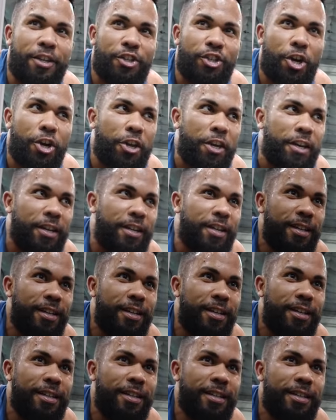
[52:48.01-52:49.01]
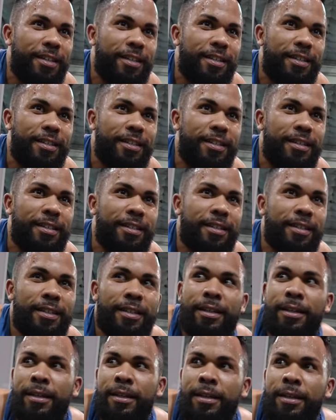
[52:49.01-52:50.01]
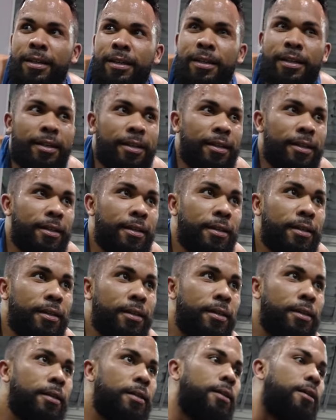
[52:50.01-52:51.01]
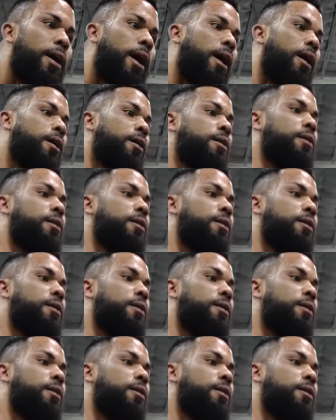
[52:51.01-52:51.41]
jerk it. Come down the picture real quick. Yeah.